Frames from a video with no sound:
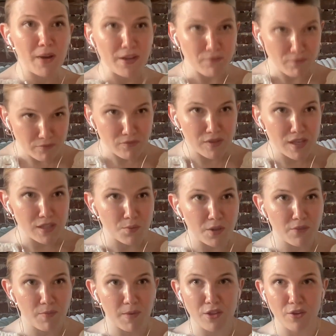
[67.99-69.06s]
But this would
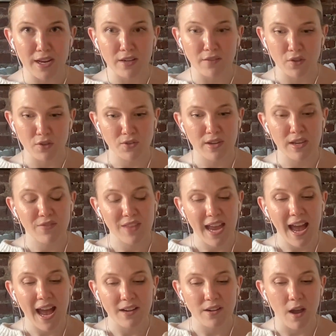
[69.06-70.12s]
have been their anniversary if they
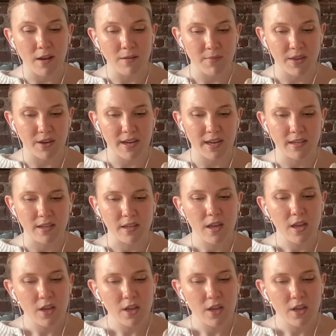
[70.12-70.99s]
had gotten married